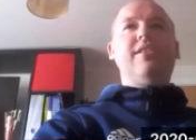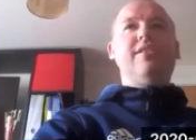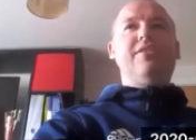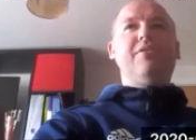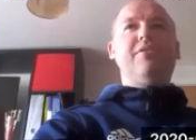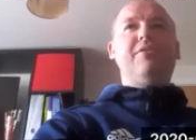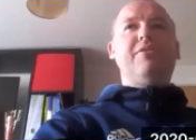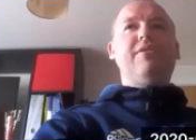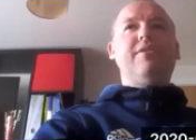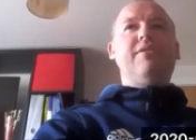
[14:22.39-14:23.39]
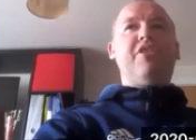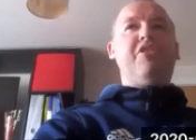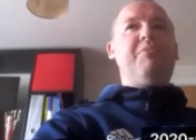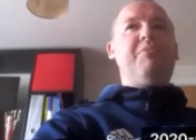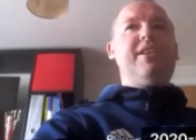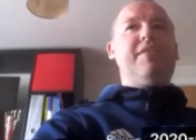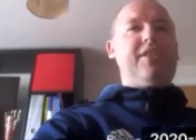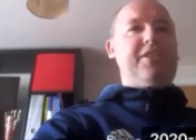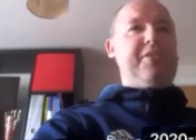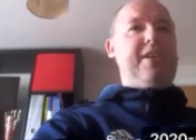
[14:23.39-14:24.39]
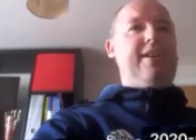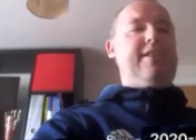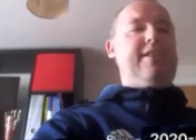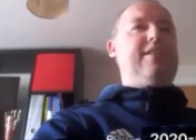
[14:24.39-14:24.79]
So threw myself into that.